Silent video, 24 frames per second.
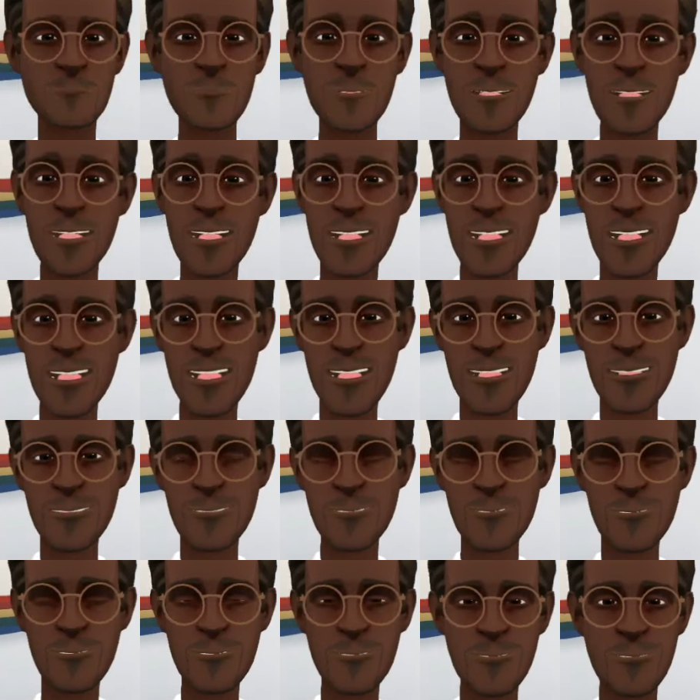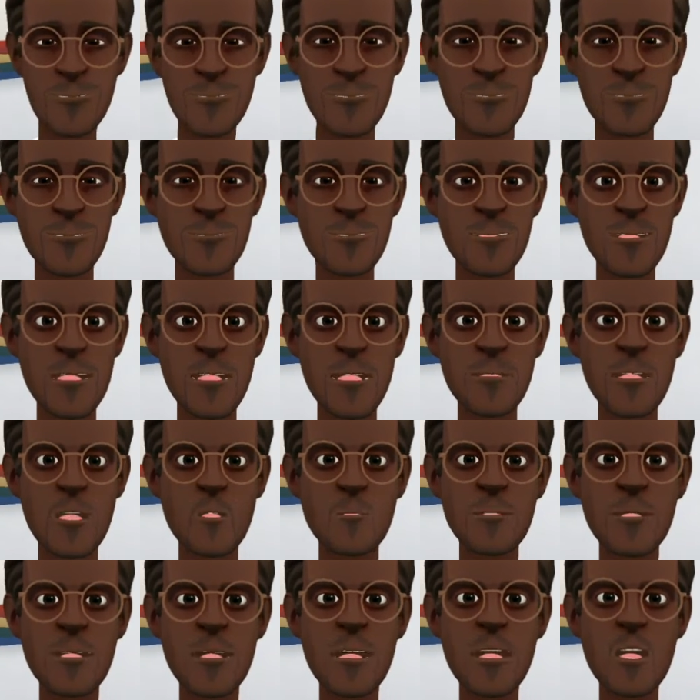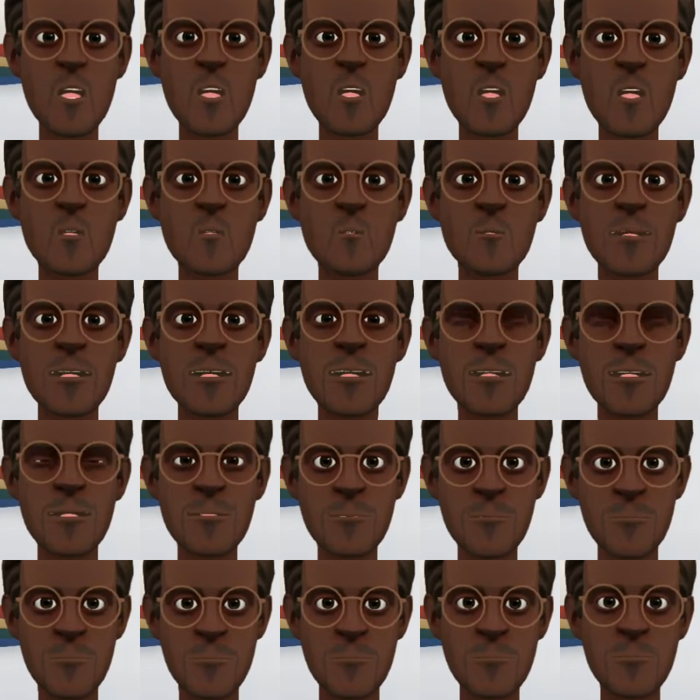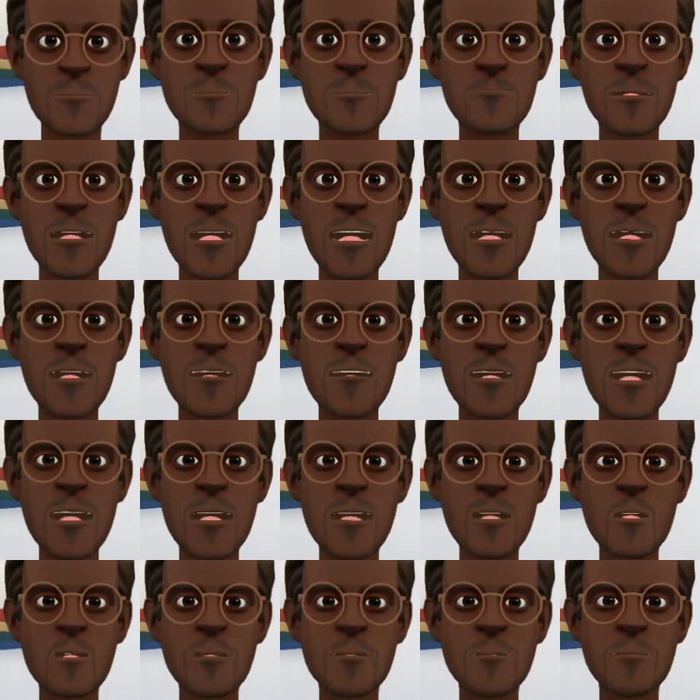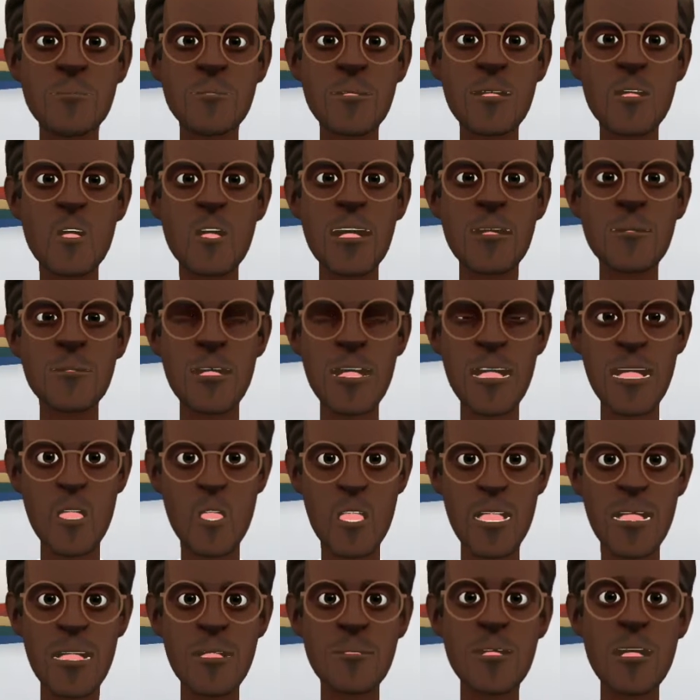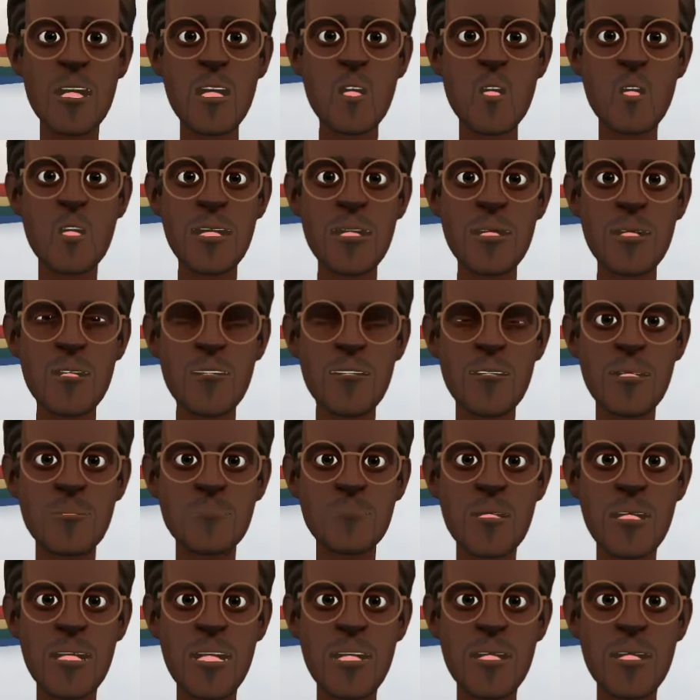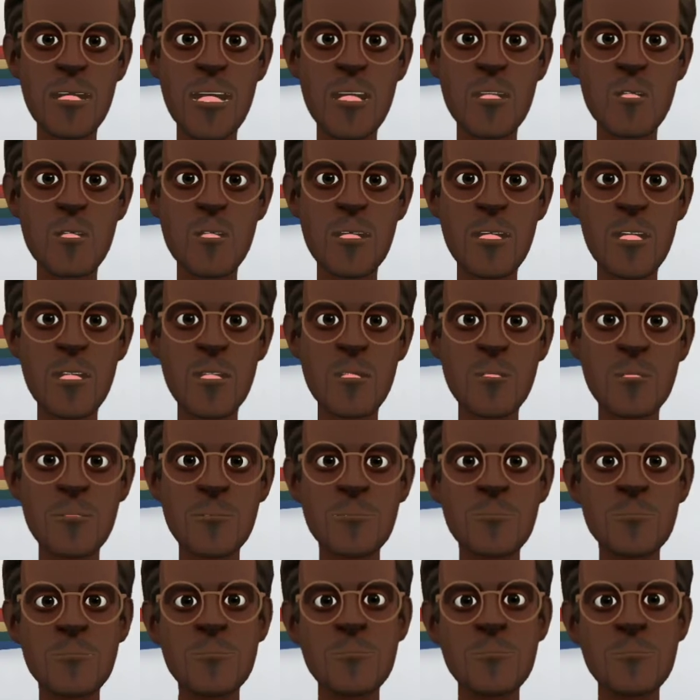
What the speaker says: Hi there. Welcome to my YouTube channel. In this video, I will be talking about Razer Viper 8 kHz.